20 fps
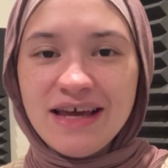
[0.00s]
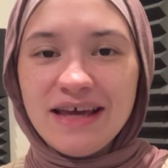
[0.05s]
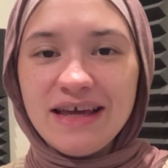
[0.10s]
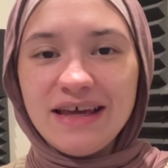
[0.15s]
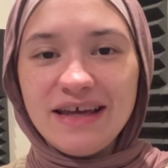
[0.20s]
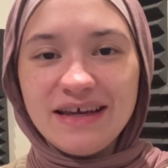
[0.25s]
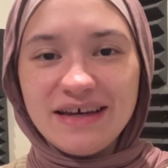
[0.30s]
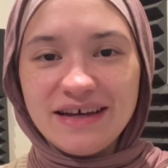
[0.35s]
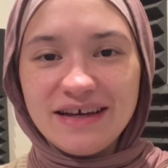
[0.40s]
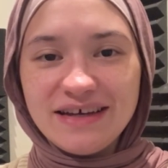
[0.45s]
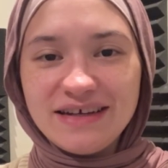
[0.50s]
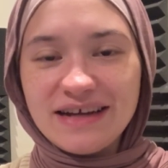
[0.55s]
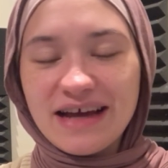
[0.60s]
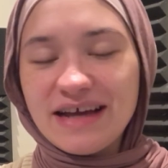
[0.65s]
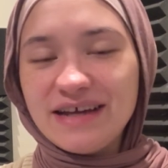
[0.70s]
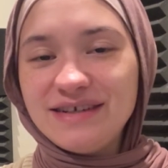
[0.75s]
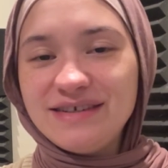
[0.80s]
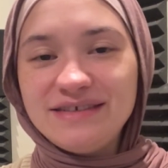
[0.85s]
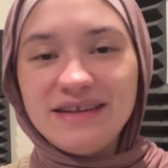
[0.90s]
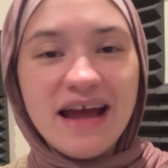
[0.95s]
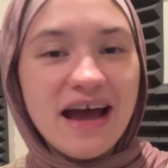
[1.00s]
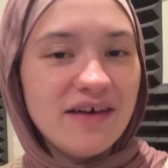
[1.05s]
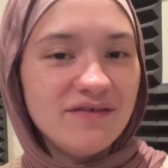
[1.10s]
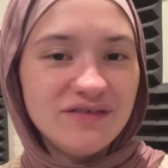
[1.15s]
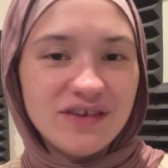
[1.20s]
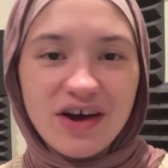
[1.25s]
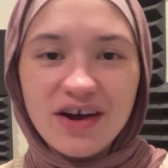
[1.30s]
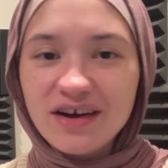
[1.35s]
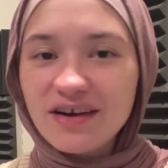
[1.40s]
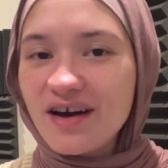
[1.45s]
And I have
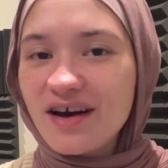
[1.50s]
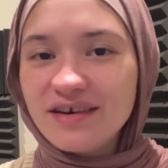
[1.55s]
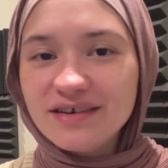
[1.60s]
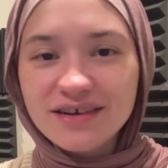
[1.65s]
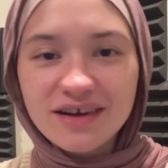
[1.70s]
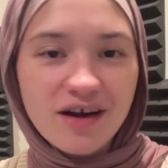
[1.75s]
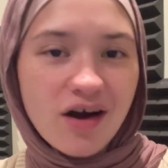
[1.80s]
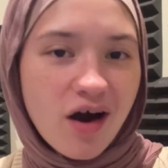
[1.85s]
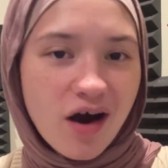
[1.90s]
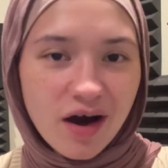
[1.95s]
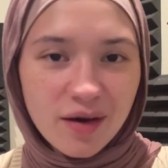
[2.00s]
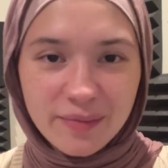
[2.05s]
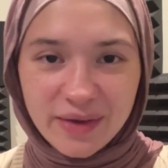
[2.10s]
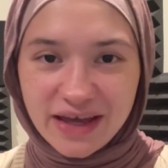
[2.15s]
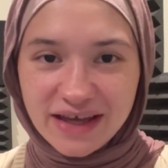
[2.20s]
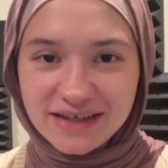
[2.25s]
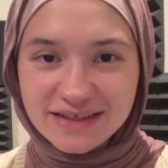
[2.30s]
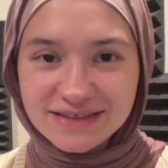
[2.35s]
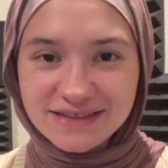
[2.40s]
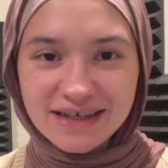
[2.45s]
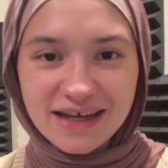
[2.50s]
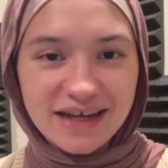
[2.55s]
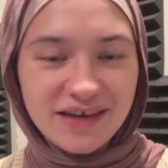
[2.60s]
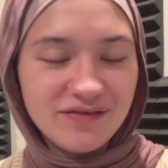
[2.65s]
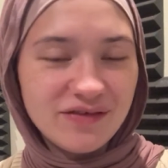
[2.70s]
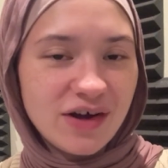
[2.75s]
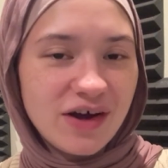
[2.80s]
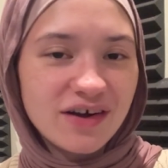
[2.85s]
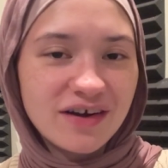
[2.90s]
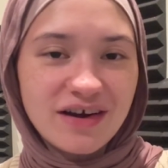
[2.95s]
not gotten a comment, I have
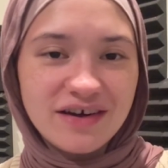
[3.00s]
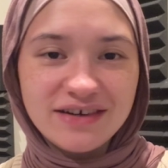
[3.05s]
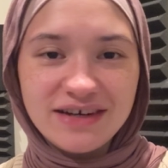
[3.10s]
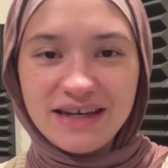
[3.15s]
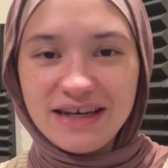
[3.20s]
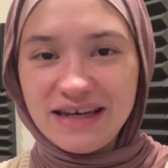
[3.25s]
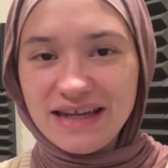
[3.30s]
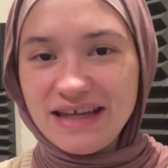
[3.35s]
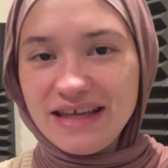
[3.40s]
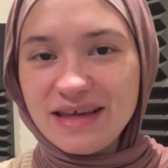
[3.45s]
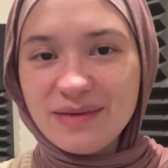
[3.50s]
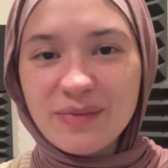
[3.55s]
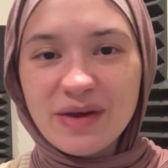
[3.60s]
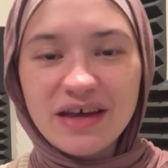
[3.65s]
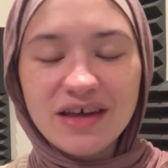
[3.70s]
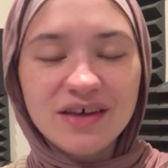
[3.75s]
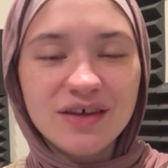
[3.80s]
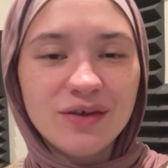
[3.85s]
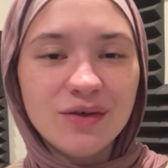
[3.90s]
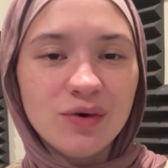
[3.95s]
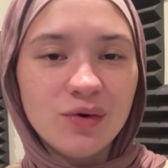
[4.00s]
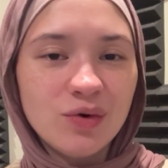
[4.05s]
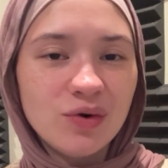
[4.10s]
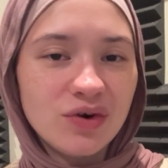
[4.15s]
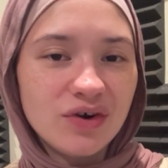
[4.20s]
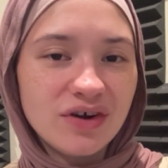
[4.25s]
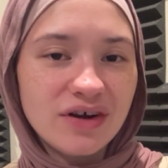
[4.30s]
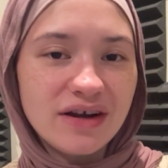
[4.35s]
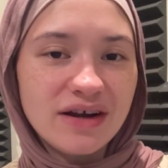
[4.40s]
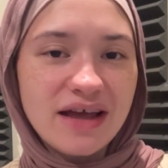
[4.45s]
not gotten an email,
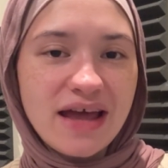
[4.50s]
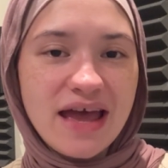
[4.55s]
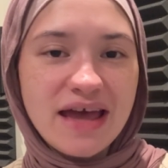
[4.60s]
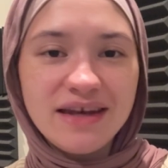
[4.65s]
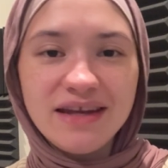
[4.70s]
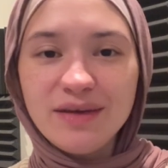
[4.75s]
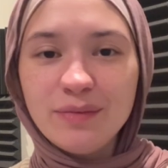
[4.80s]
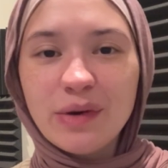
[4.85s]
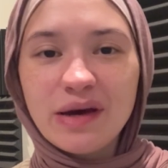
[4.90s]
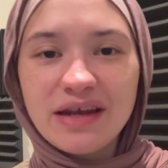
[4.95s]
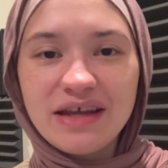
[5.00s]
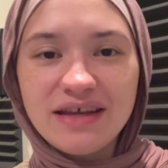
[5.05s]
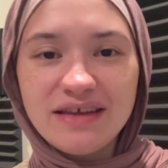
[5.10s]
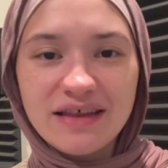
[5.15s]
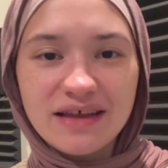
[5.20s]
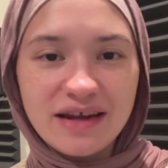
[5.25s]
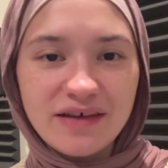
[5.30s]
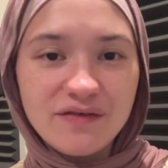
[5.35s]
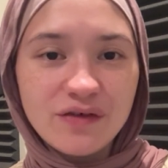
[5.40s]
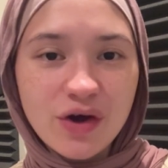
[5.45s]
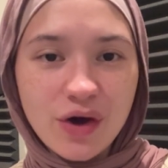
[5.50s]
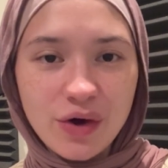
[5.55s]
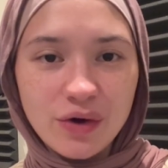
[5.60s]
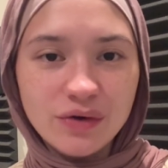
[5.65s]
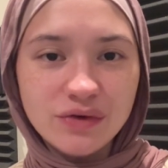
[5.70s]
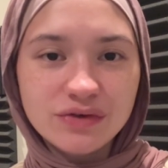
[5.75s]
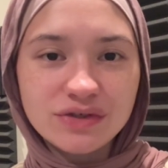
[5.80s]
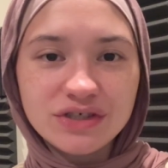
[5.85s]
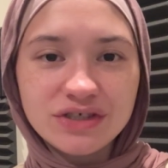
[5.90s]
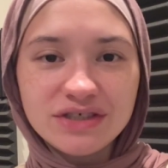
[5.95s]
or anybody that I've
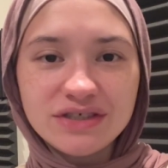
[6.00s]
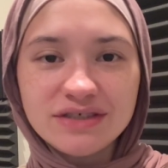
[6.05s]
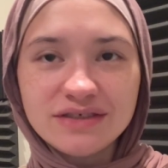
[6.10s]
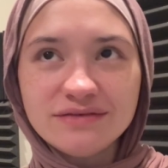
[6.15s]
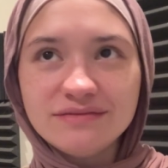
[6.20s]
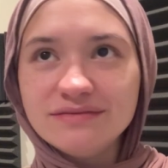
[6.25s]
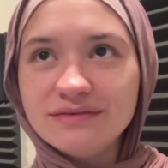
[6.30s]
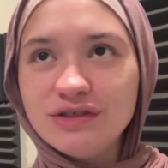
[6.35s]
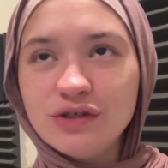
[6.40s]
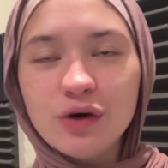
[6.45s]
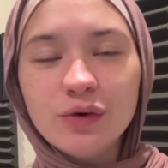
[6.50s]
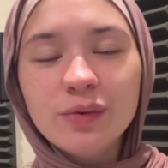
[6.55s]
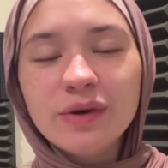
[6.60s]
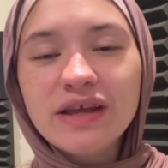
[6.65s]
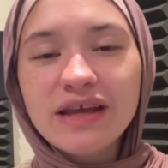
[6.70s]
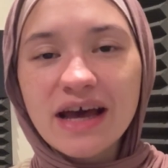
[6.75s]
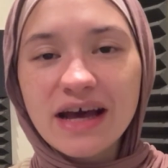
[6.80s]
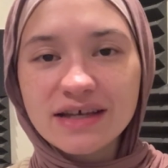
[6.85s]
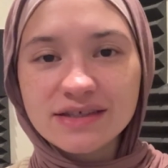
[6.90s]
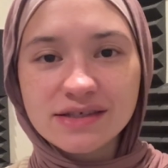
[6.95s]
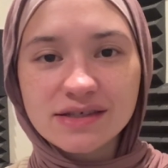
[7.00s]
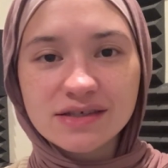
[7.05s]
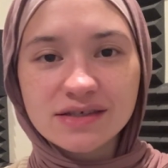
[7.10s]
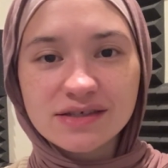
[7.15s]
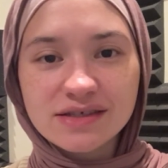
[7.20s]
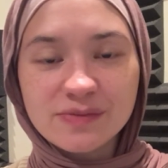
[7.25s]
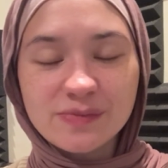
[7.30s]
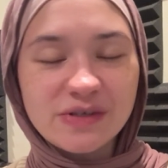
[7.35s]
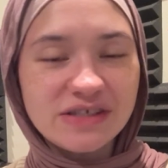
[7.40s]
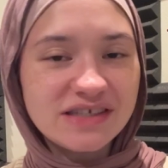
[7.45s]
coached, nobody has
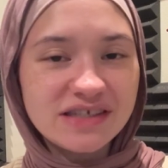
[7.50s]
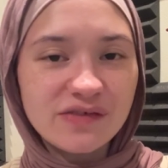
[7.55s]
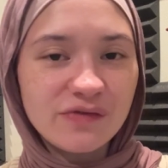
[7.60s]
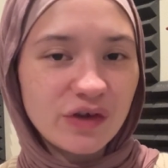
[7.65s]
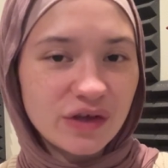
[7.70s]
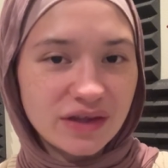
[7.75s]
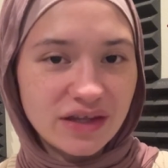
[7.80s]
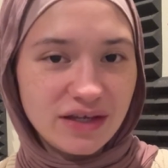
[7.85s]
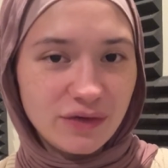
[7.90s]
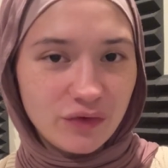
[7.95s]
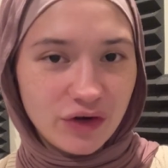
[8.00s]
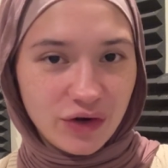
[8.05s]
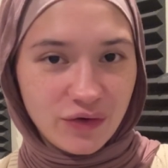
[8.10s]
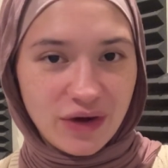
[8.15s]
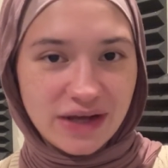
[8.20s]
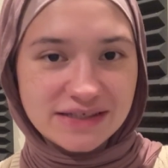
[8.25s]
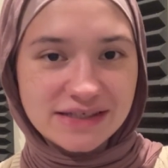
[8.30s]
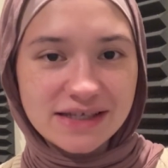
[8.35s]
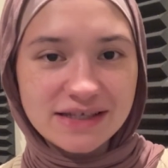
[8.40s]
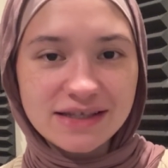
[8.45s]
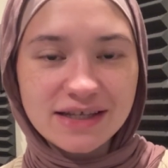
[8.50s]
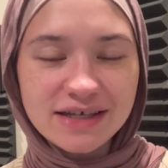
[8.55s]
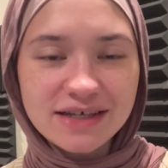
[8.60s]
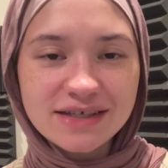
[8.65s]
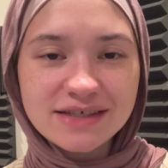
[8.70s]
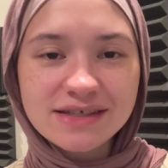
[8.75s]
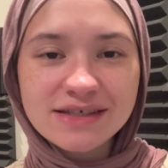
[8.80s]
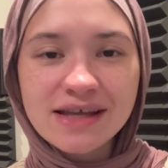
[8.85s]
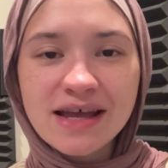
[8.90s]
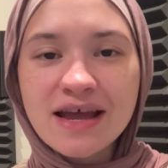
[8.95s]
specifically requested
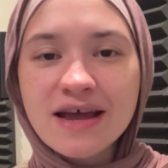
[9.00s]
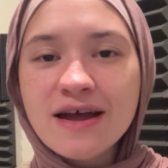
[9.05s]
this.